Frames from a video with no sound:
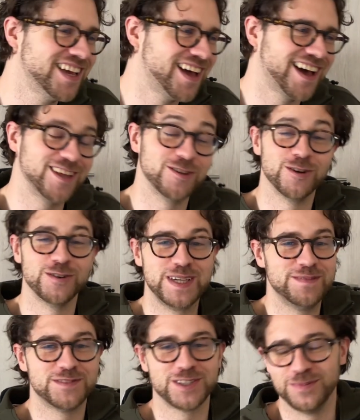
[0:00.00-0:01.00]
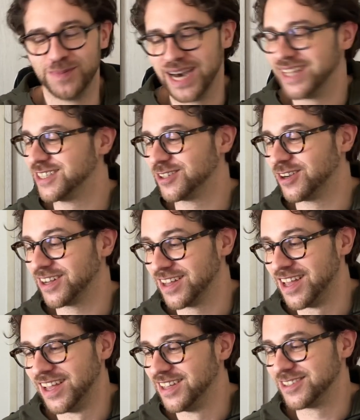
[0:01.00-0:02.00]
I don't know if somebody's gonna
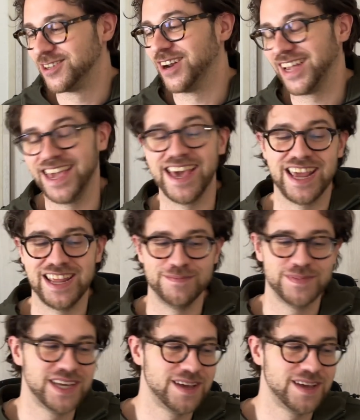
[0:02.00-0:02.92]
get him.